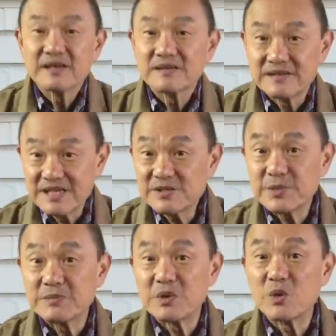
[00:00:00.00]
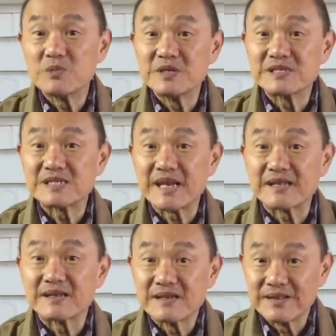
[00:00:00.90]
these people will
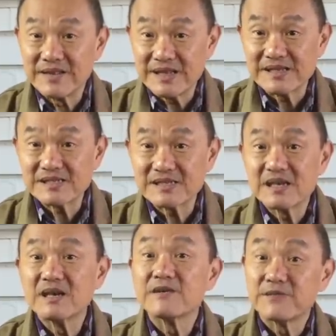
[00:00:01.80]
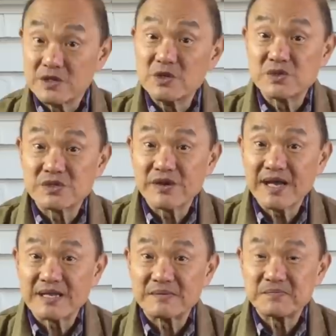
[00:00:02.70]
mistake this for loose
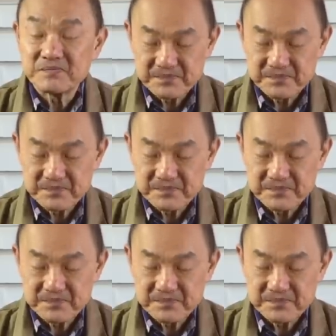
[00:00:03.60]
grain.